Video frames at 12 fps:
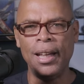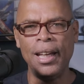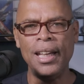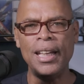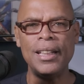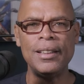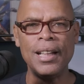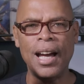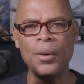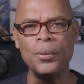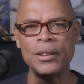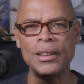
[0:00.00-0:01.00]
and
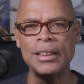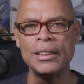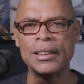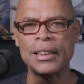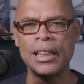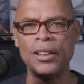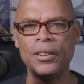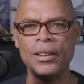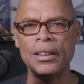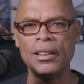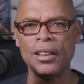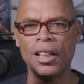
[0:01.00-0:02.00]
I would need to
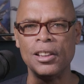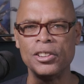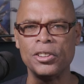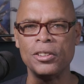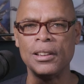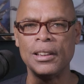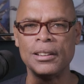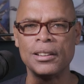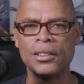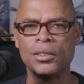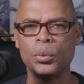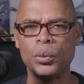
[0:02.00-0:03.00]
carry larger
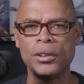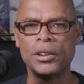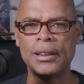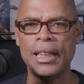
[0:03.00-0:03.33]
lenses which